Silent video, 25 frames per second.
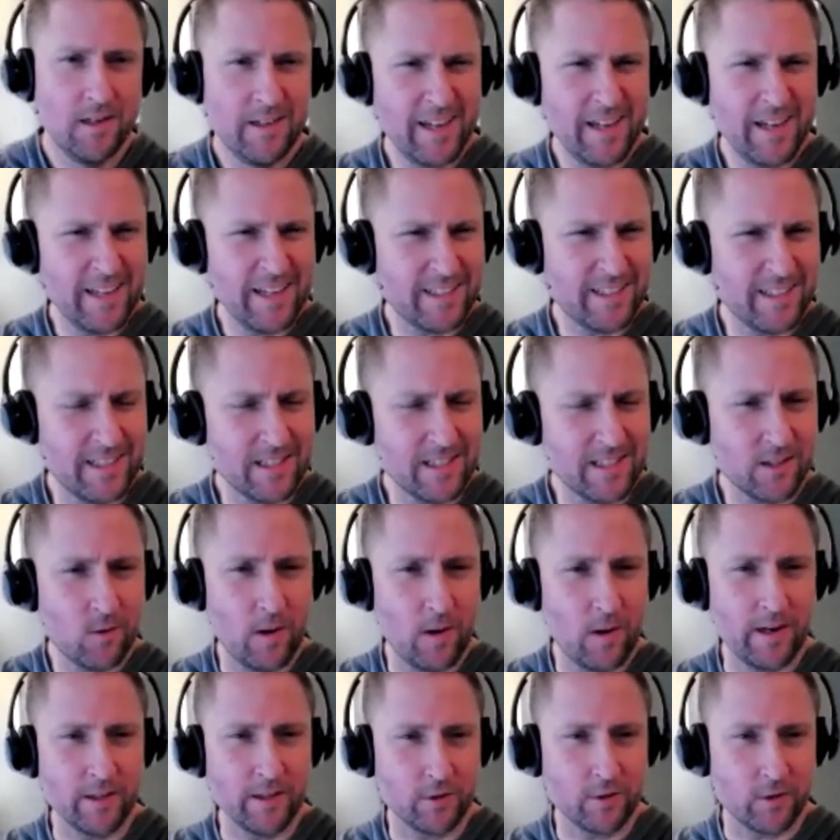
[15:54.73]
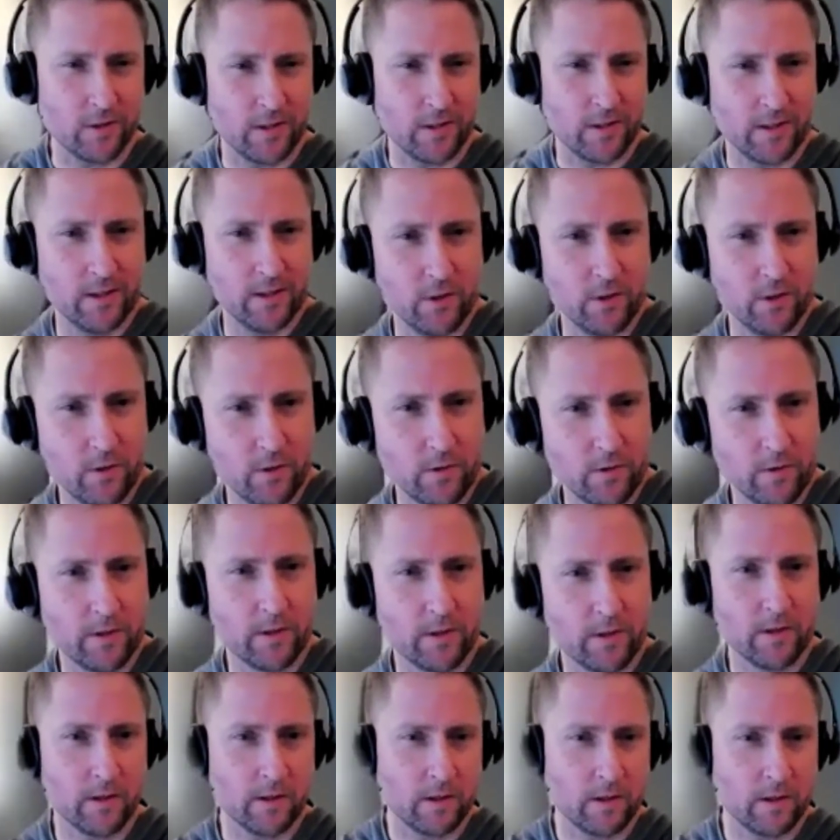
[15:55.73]
Yeah, it's quite interesting because you
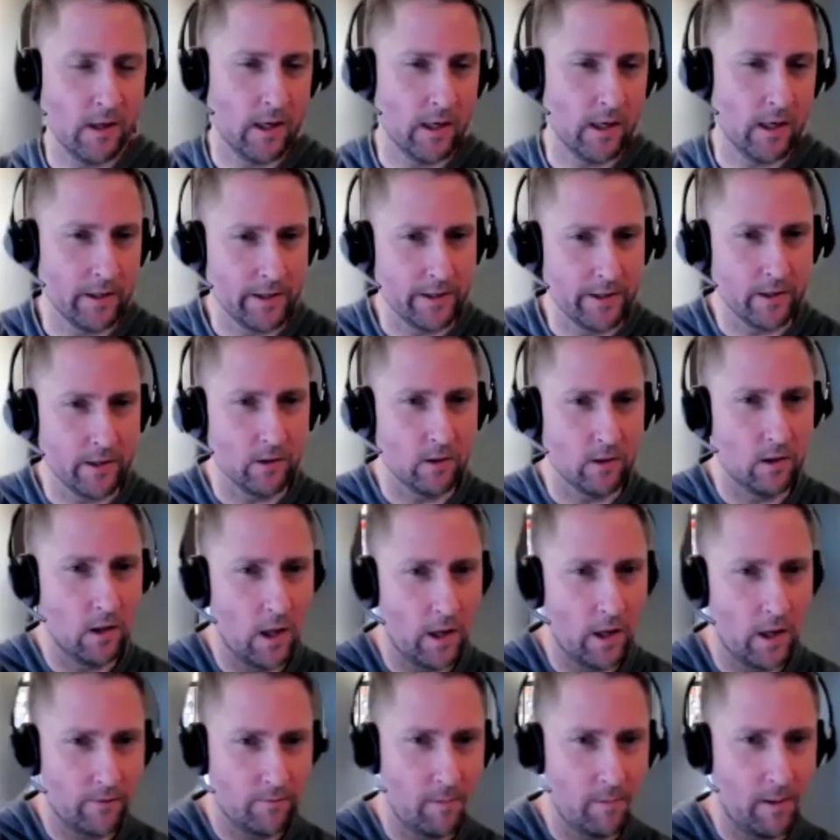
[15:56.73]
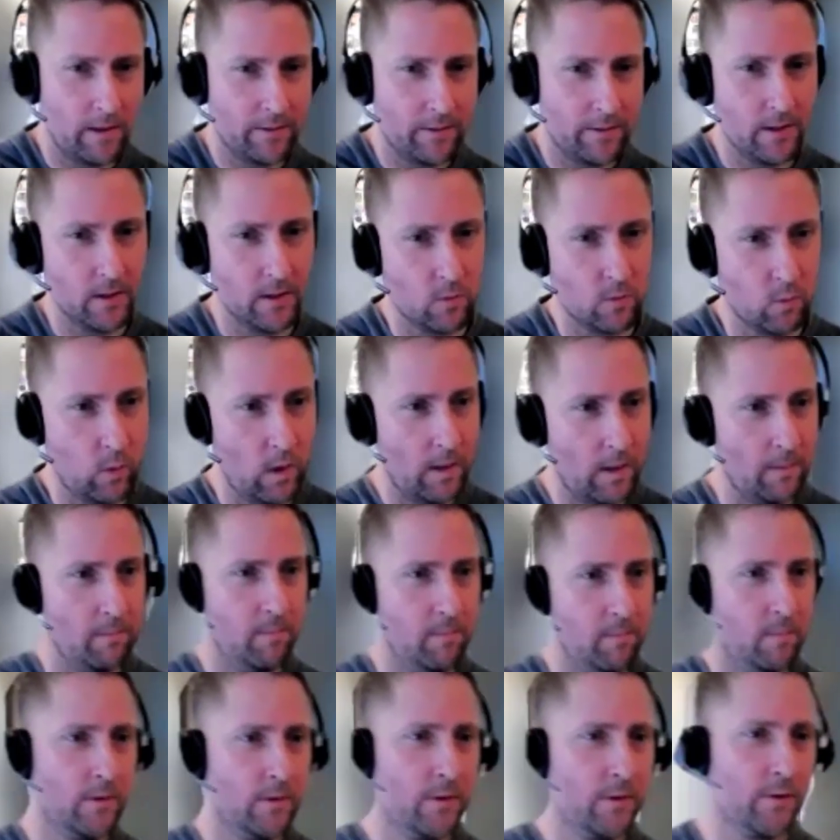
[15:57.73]
hear a lot about this Web
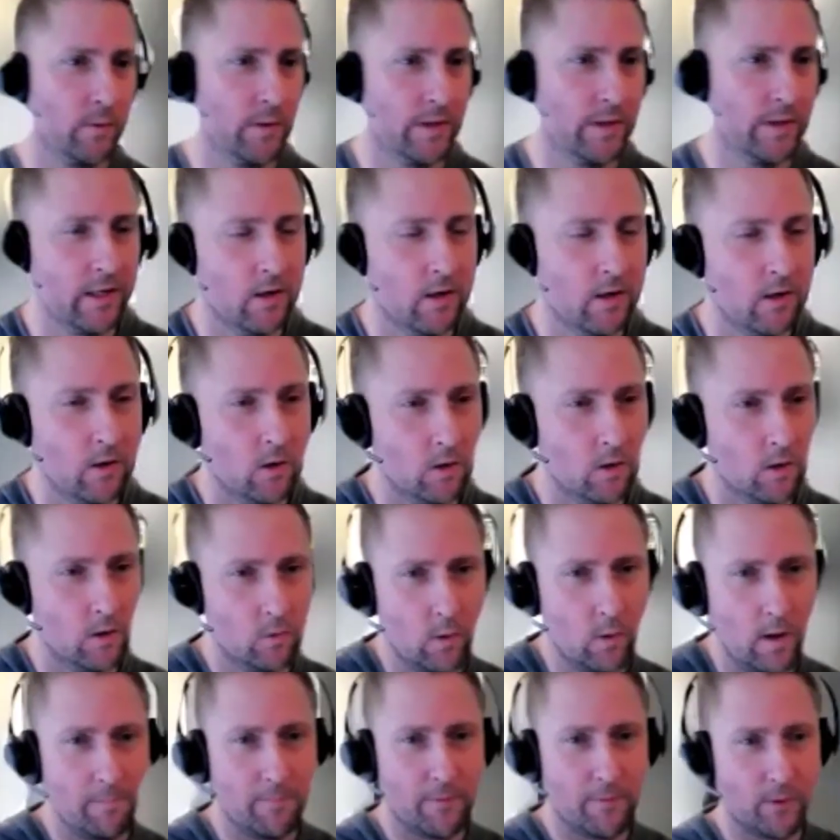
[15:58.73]
3.0 or Web